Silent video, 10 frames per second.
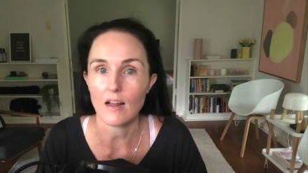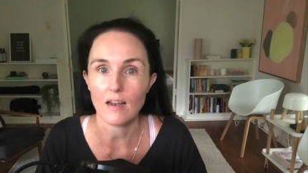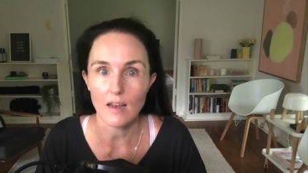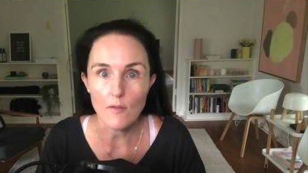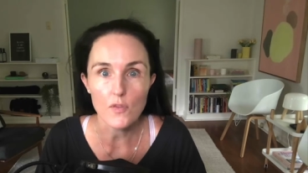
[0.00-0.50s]

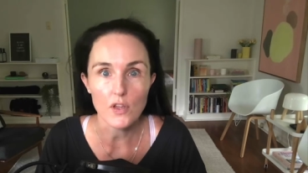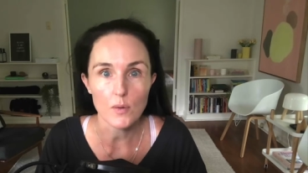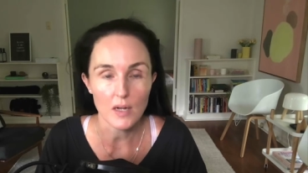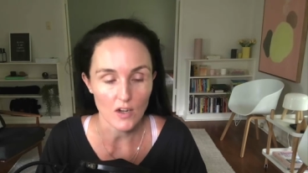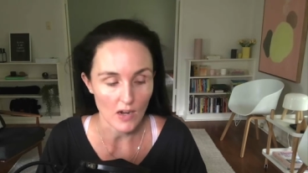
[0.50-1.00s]
love that you
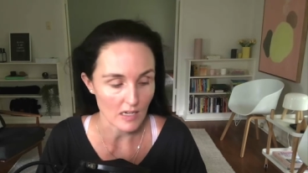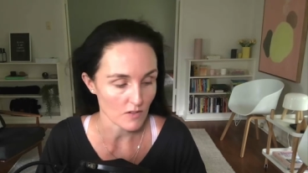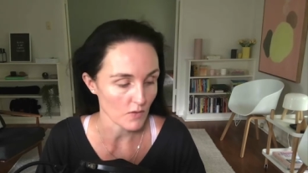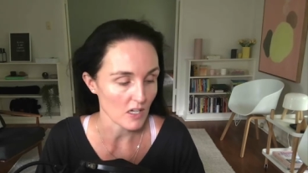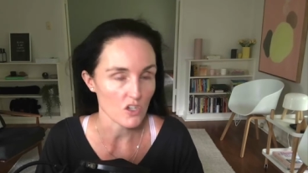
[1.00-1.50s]
wear your
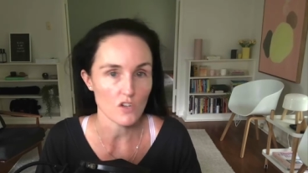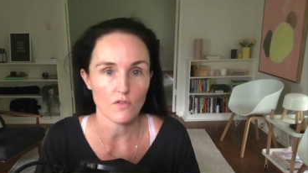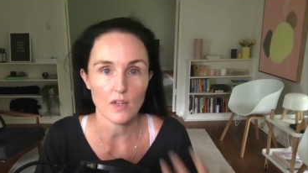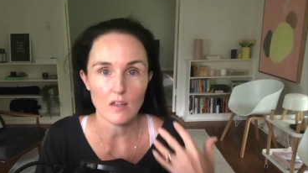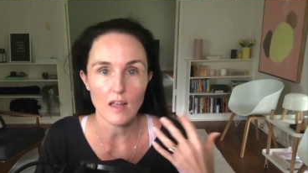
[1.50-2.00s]
activewear because you
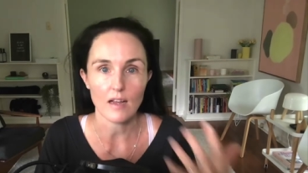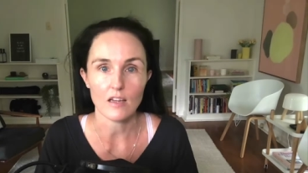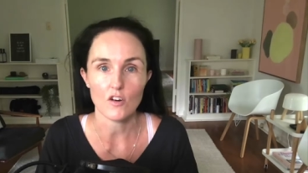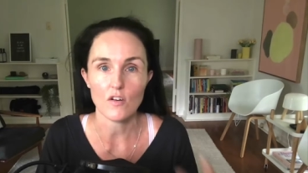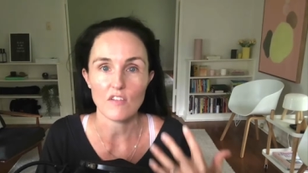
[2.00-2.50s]
feel like
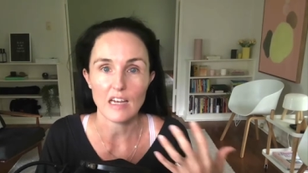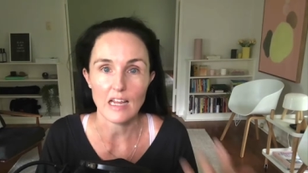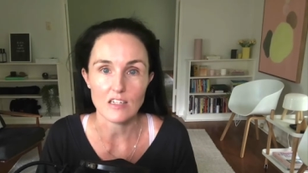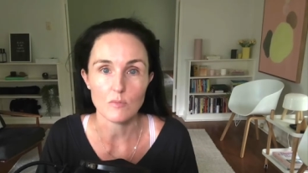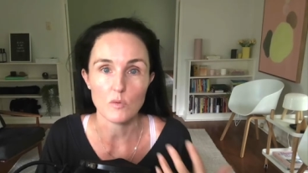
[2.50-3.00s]
you're a
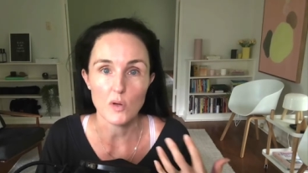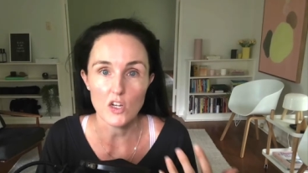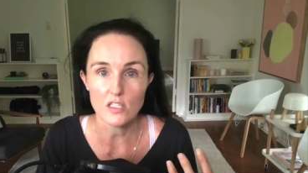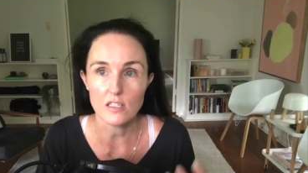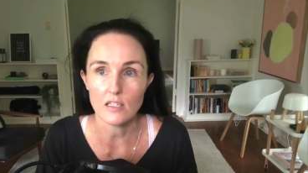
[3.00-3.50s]
relatable
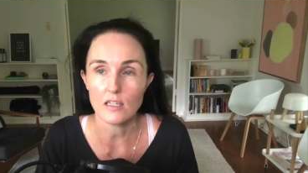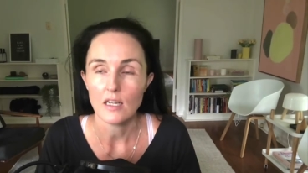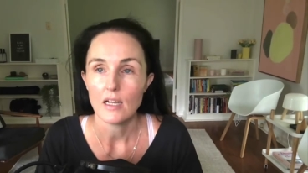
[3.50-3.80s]
person.